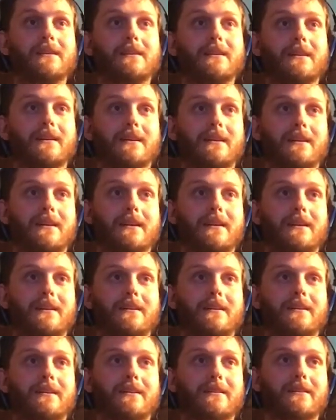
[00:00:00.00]
And
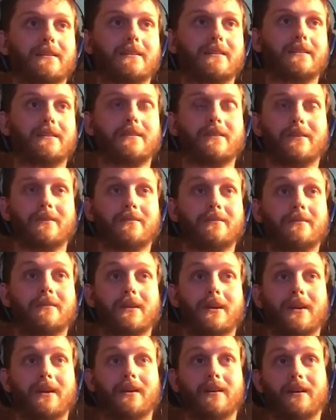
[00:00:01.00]

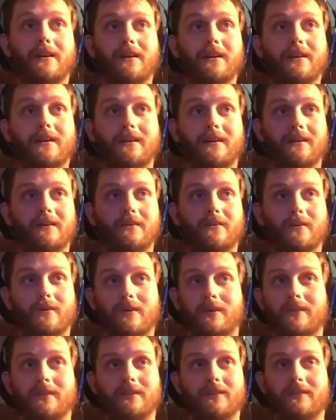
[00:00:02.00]
I get it. Work
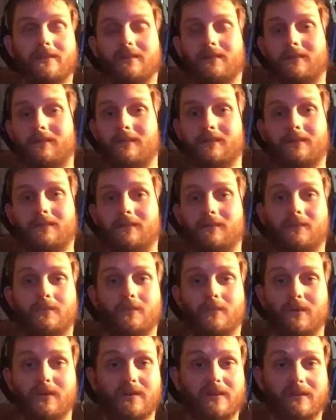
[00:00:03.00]
doesn't
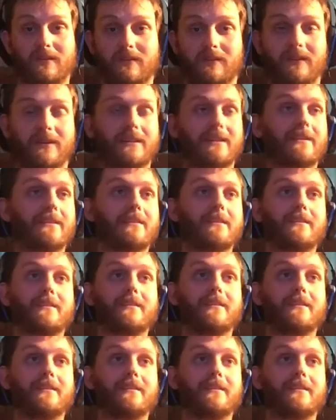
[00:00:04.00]
like it.